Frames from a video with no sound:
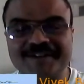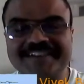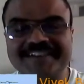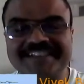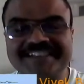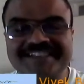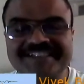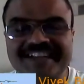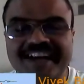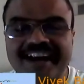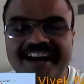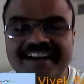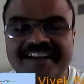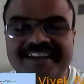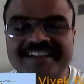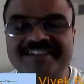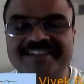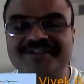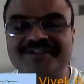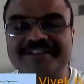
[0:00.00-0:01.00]

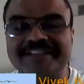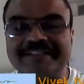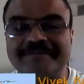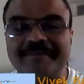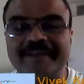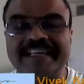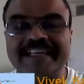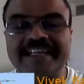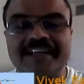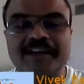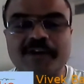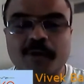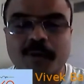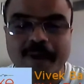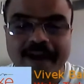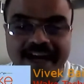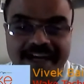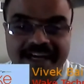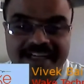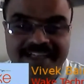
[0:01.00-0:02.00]
child to remain
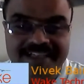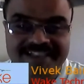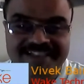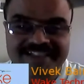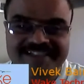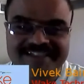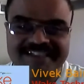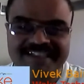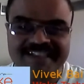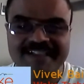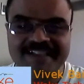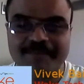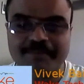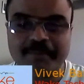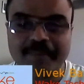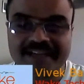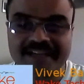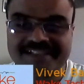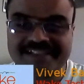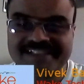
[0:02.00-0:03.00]
quiet in the
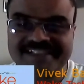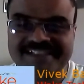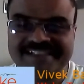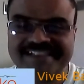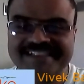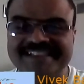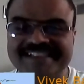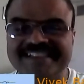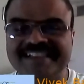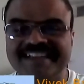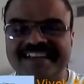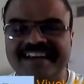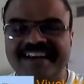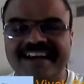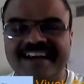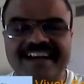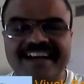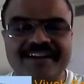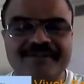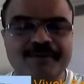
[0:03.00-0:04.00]
bus
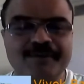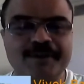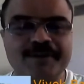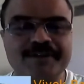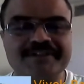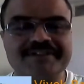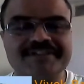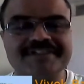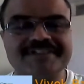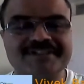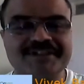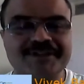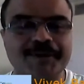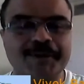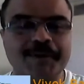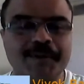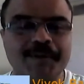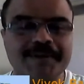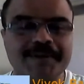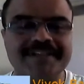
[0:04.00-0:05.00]
and was
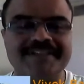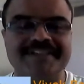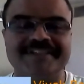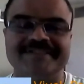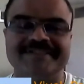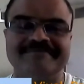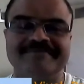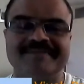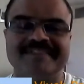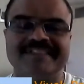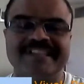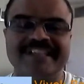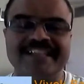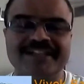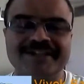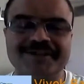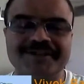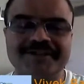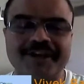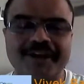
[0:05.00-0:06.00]
told he
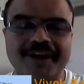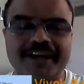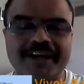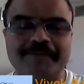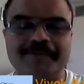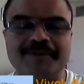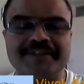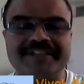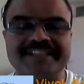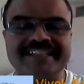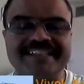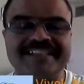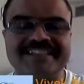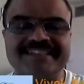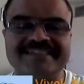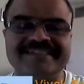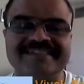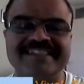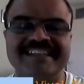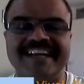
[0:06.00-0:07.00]
could talk about it
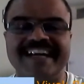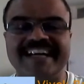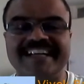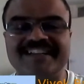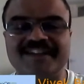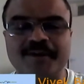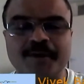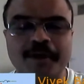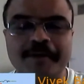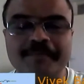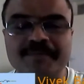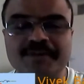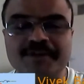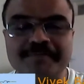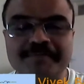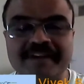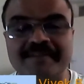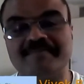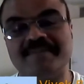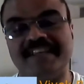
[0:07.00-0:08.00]
at home to
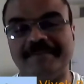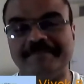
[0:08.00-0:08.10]
mummy.